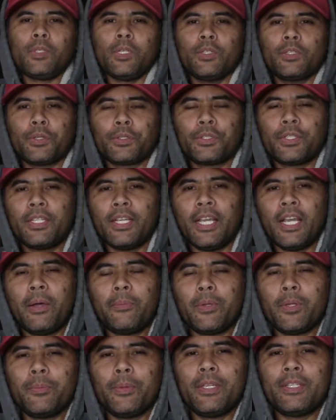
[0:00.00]
So today I'm
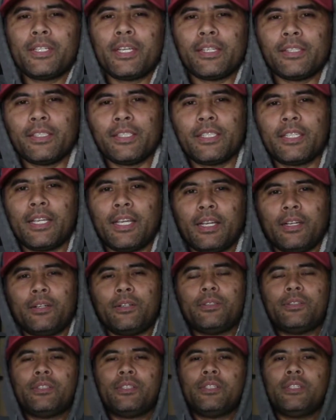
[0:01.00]
going to be testing
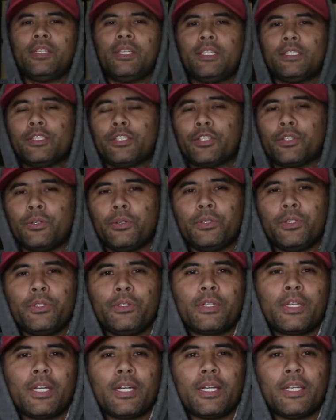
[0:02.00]
out and showing
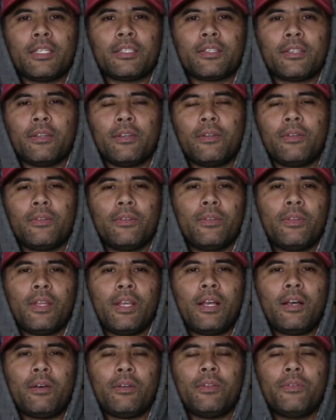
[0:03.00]
you guys
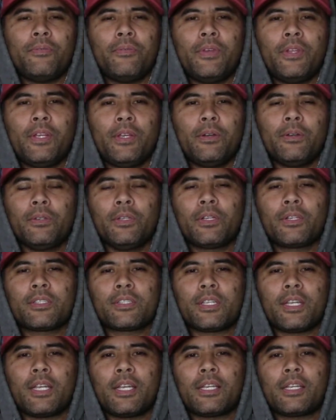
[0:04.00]
how the video
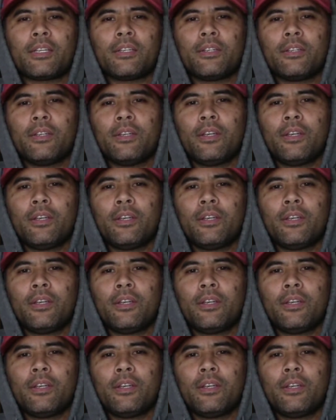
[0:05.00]
looks like